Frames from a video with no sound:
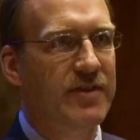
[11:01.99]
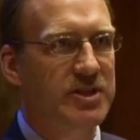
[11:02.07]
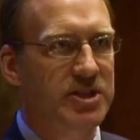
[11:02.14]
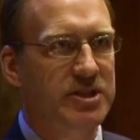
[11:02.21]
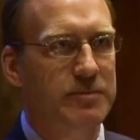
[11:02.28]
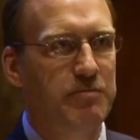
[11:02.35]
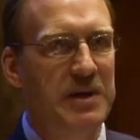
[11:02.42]
the
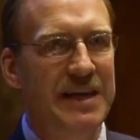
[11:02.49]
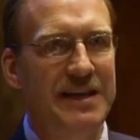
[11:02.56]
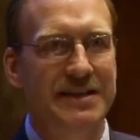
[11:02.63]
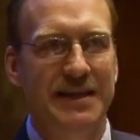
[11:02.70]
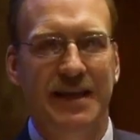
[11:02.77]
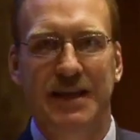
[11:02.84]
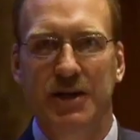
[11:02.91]

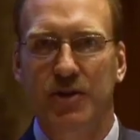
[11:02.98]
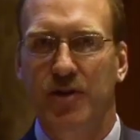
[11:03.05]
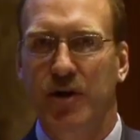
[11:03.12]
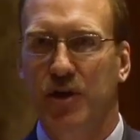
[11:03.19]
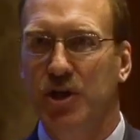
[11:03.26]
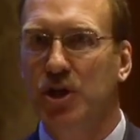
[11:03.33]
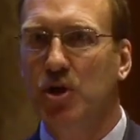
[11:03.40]
speed to get
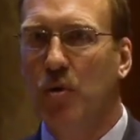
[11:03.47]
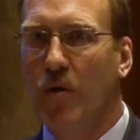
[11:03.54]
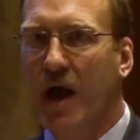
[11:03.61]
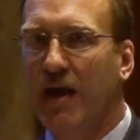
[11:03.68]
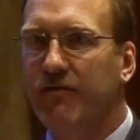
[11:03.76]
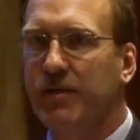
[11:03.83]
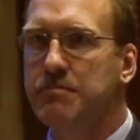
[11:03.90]
there, you don't
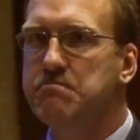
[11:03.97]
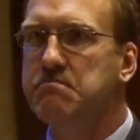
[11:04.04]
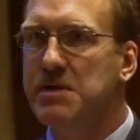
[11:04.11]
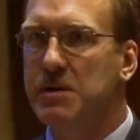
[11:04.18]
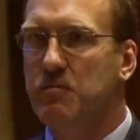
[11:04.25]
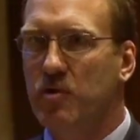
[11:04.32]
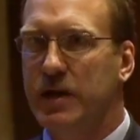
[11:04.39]
have the
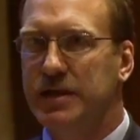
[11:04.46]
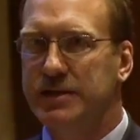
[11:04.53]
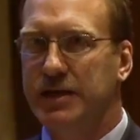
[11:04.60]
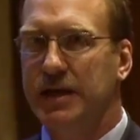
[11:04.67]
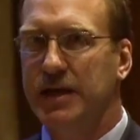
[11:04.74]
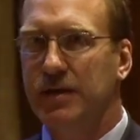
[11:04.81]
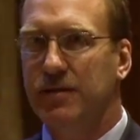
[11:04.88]
memory to
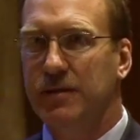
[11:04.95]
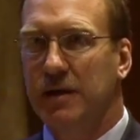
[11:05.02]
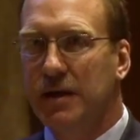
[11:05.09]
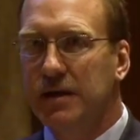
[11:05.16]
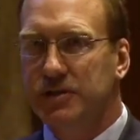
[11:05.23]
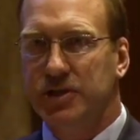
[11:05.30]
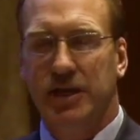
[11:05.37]
get
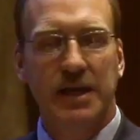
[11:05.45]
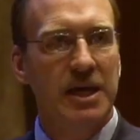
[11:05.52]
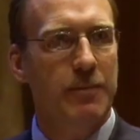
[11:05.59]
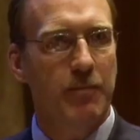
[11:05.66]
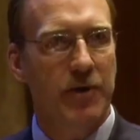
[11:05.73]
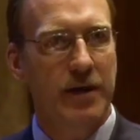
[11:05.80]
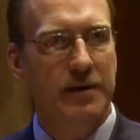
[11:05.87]
to
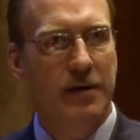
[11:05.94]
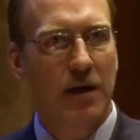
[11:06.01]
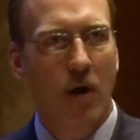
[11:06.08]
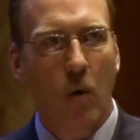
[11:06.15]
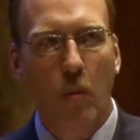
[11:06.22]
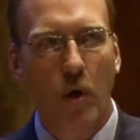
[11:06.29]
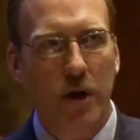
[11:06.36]
keep it,
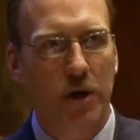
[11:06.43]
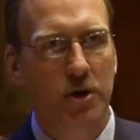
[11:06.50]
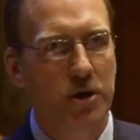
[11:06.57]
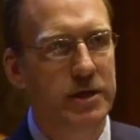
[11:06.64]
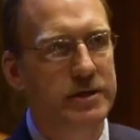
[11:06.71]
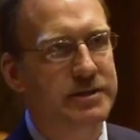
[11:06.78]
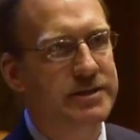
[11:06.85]
what
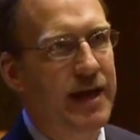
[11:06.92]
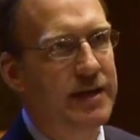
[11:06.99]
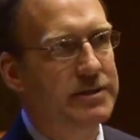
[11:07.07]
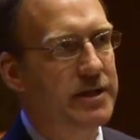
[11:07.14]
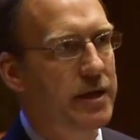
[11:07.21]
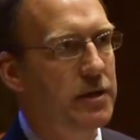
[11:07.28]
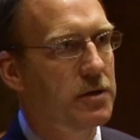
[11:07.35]
good is that
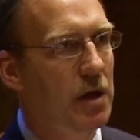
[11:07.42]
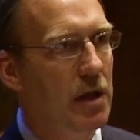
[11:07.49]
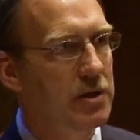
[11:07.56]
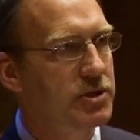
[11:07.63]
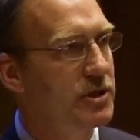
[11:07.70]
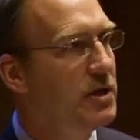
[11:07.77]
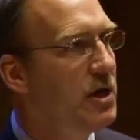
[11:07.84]

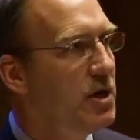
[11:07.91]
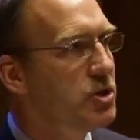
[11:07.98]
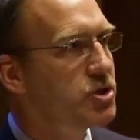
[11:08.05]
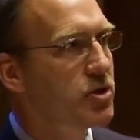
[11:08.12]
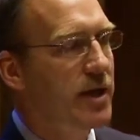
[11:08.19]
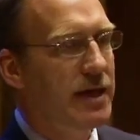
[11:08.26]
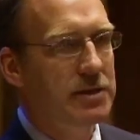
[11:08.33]
technology?
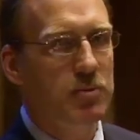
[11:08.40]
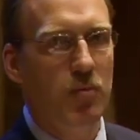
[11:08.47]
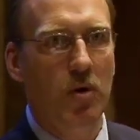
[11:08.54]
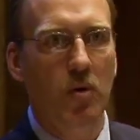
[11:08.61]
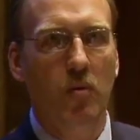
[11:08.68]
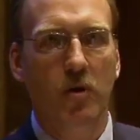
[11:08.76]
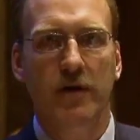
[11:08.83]
So that's
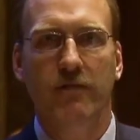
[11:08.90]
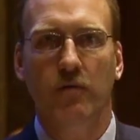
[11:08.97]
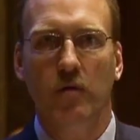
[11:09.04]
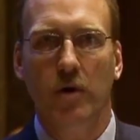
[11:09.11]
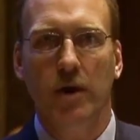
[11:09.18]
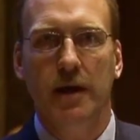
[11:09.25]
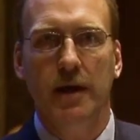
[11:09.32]
where we've
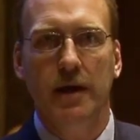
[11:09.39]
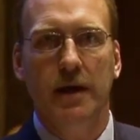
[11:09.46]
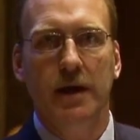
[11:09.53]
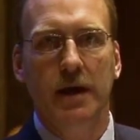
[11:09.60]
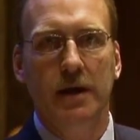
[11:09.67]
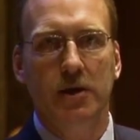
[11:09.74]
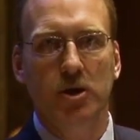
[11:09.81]
really
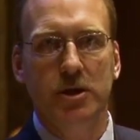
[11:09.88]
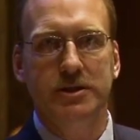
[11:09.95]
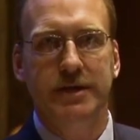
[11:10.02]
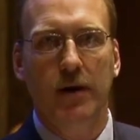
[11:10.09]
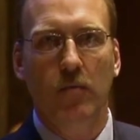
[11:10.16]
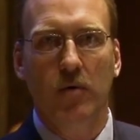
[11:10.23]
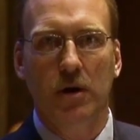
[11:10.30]
uh, looked
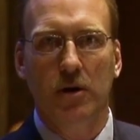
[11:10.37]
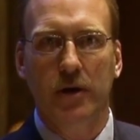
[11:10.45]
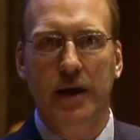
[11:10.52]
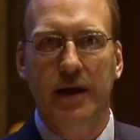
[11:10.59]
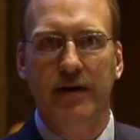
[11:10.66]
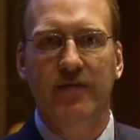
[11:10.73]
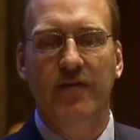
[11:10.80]
at. We're
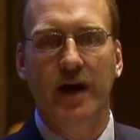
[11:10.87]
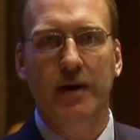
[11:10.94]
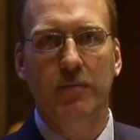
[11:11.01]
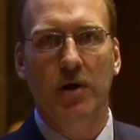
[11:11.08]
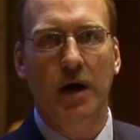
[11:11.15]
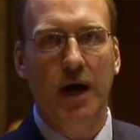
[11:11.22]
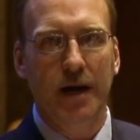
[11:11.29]
looking at
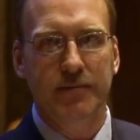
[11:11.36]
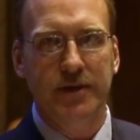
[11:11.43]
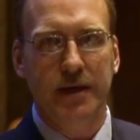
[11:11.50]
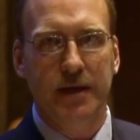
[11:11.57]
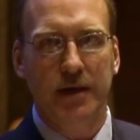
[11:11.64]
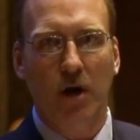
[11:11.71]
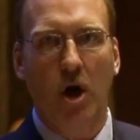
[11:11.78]
fiber
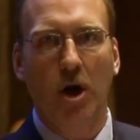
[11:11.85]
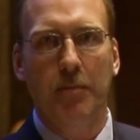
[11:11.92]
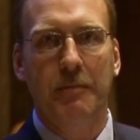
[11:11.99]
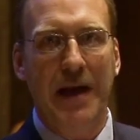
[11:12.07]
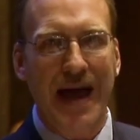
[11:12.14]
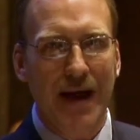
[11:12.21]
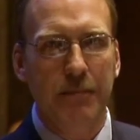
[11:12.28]
optic, our
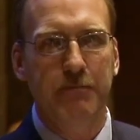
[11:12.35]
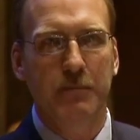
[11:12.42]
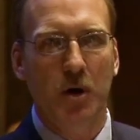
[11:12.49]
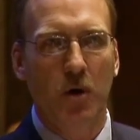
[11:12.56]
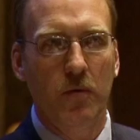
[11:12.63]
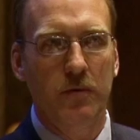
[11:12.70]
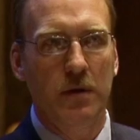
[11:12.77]

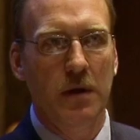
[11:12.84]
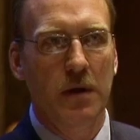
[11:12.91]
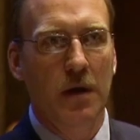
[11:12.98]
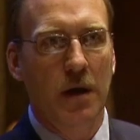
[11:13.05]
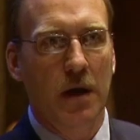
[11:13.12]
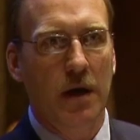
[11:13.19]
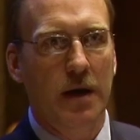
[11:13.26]
backbone.
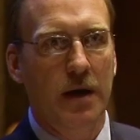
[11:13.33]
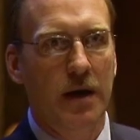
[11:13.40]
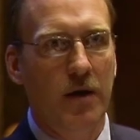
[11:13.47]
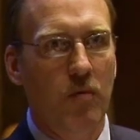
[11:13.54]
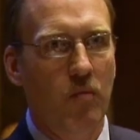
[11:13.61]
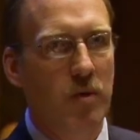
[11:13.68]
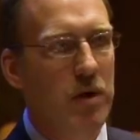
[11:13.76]

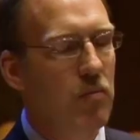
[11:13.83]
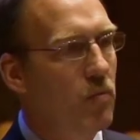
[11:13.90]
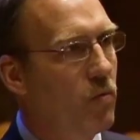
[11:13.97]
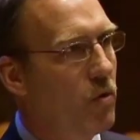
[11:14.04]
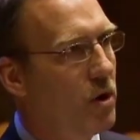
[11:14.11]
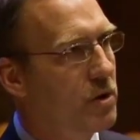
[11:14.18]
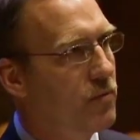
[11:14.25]
Uh, we
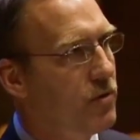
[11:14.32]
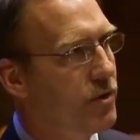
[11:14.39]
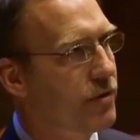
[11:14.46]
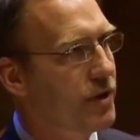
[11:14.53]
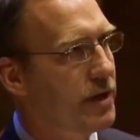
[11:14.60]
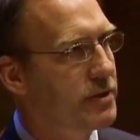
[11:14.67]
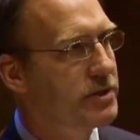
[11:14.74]
worked
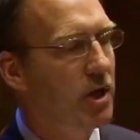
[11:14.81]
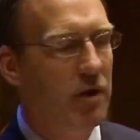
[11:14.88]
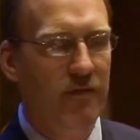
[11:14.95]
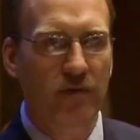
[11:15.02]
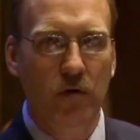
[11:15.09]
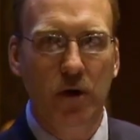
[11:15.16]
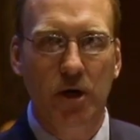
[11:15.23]
with uh,
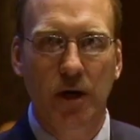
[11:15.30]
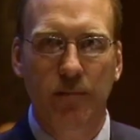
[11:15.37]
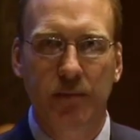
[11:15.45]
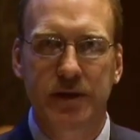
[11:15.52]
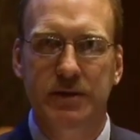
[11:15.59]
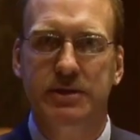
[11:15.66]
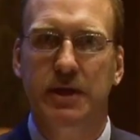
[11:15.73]
telephone
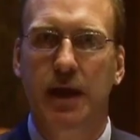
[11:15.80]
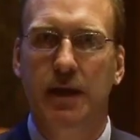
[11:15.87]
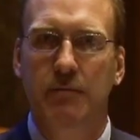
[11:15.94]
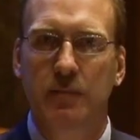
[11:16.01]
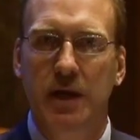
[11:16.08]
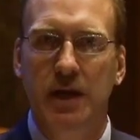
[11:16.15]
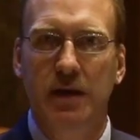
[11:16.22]
companies
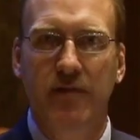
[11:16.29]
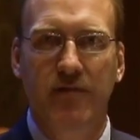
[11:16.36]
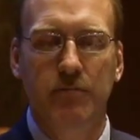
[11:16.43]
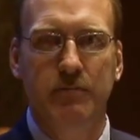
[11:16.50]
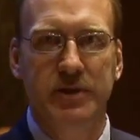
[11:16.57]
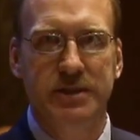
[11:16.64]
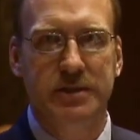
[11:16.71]
and many
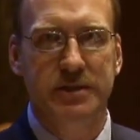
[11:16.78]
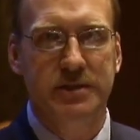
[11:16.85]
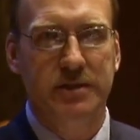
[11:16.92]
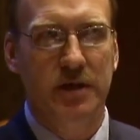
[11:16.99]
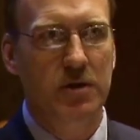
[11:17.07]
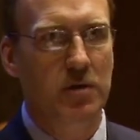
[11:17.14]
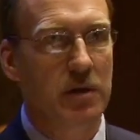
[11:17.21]
different businesses,
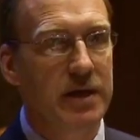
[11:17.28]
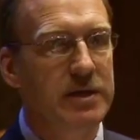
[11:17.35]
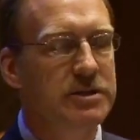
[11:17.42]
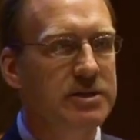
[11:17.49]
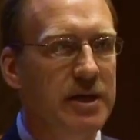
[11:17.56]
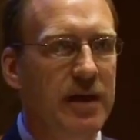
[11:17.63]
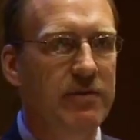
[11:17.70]
and it
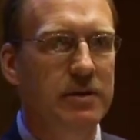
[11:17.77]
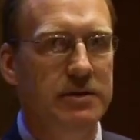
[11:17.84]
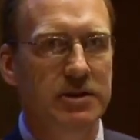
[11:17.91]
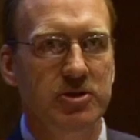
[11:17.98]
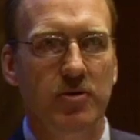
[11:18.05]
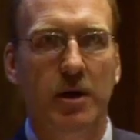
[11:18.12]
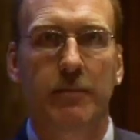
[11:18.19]
saved the
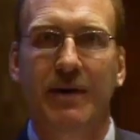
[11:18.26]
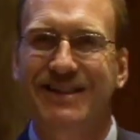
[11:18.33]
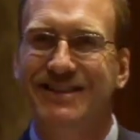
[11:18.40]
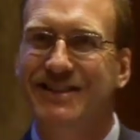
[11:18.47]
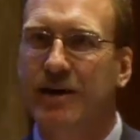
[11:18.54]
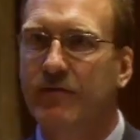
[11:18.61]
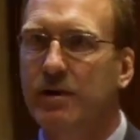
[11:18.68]
district about
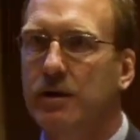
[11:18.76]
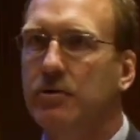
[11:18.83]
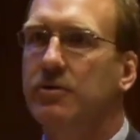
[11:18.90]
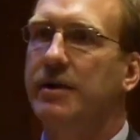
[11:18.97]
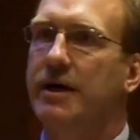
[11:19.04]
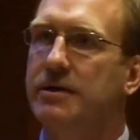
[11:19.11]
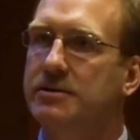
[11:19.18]
seven
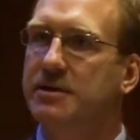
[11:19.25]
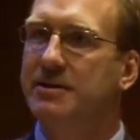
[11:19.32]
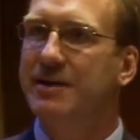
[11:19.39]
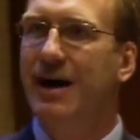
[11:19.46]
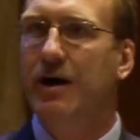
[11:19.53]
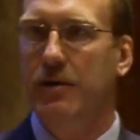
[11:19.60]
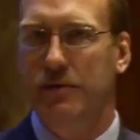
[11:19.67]
hundred thousand
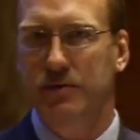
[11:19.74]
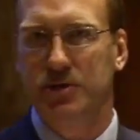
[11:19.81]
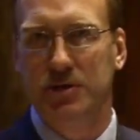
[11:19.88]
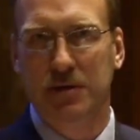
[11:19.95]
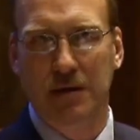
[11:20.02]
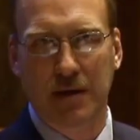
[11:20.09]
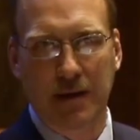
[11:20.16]

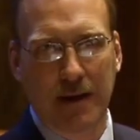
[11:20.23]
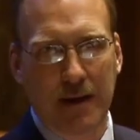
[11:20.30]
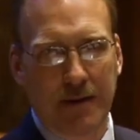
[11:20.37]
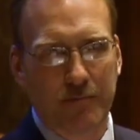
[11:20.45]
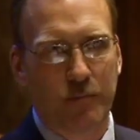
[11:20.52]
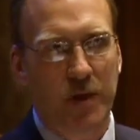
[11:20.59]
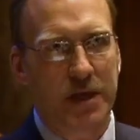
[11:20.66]
dollars.
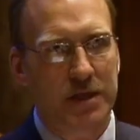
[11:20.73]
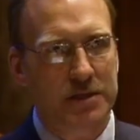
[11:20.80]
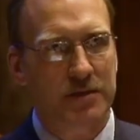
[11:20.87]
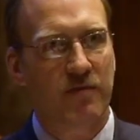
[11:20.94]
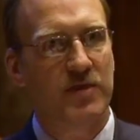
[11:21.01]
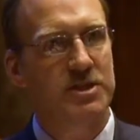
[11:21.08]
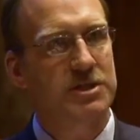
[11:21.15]
Because
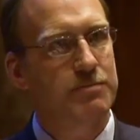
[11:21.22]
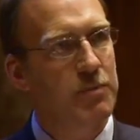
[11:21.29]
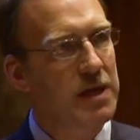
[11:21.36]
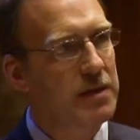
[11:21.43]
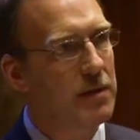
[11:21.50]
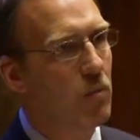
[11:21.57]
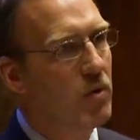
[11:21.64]
of the
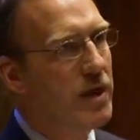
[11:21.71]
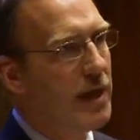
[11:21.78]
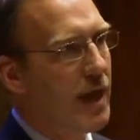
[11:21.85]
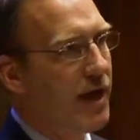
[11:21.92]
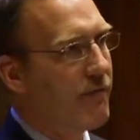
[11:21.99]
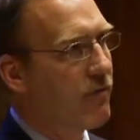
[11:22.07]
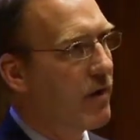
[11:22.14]
speed that we
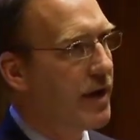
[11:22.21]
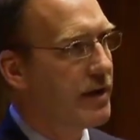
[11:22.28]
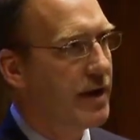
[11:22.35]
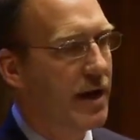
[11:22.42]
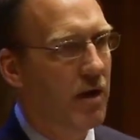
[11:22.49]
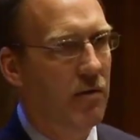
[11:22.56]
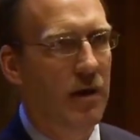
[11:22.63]
have right
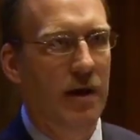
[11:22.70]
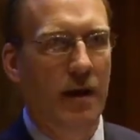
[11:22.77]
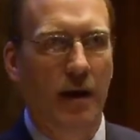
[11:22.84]
now,